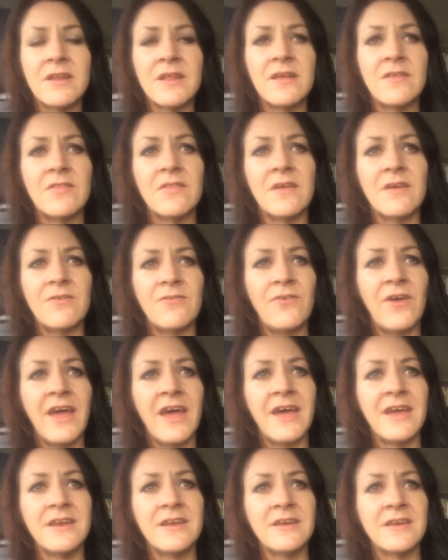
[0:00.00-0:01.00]
They've
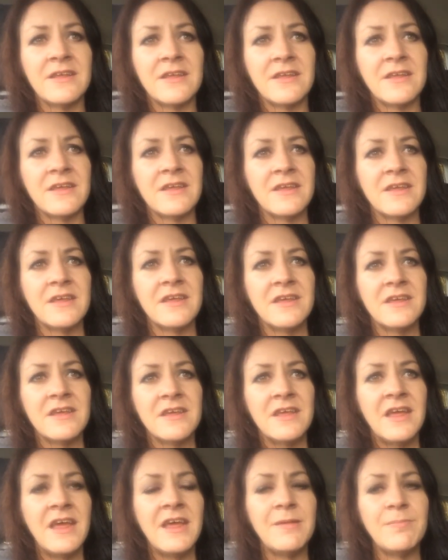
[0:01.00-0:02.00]
had
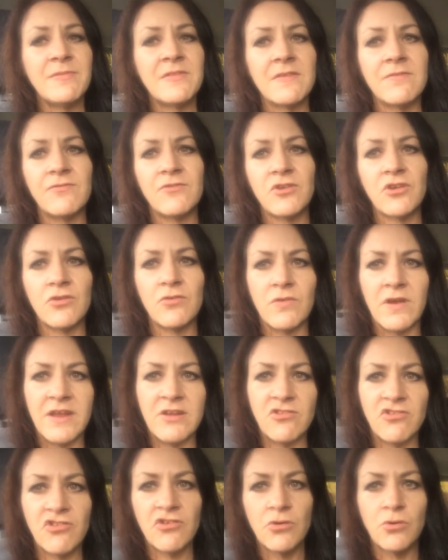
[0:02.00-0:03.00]
heaps of
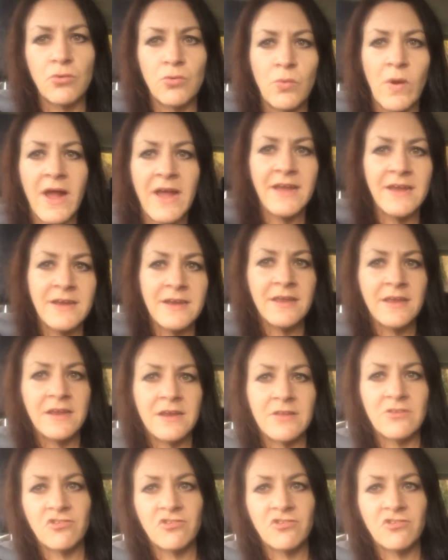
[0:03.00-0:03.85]
torrential rain in